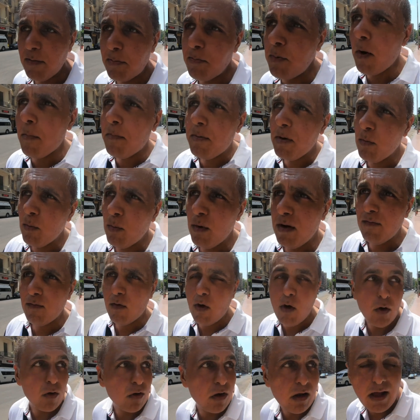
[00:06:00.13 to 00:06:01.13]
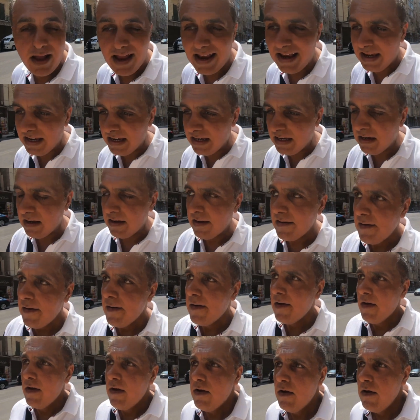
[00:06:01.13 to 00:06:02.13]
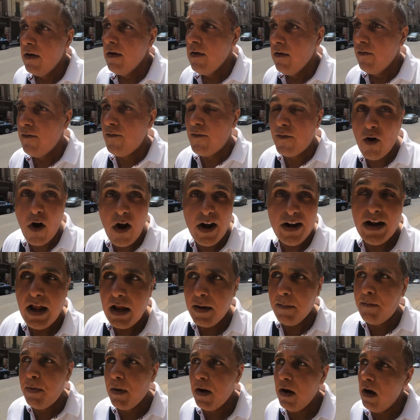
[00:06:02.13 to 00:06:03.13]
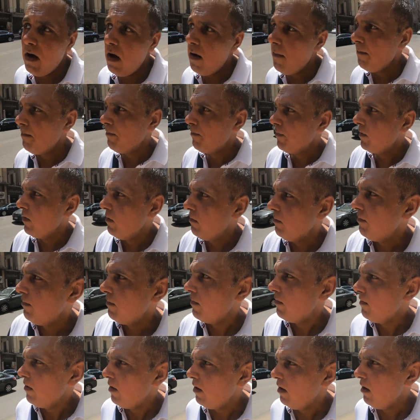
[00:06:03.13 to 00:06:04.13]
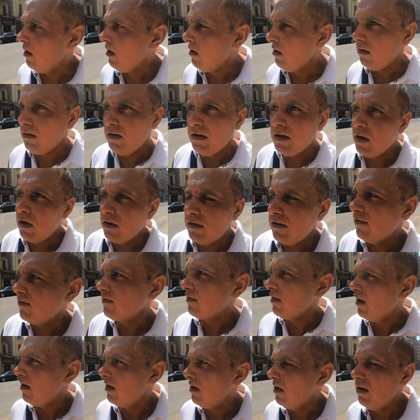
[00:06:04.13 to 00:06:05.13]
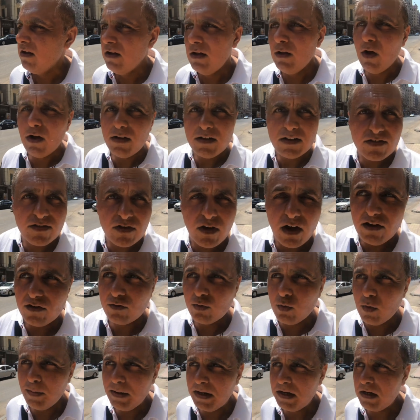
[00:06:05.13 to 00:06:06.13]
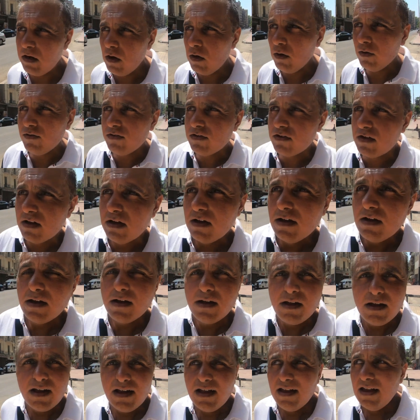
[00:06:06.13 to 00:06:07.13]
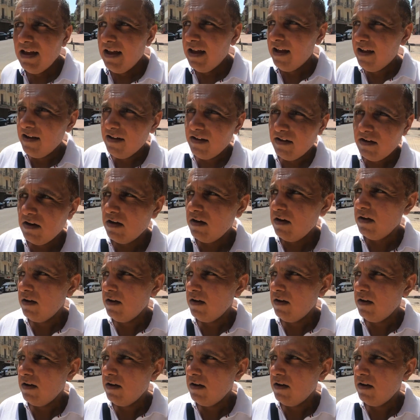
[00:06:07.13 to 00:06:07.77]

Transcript: a problem with on a Friday, but you know, there's a lot of the sites will be closed. And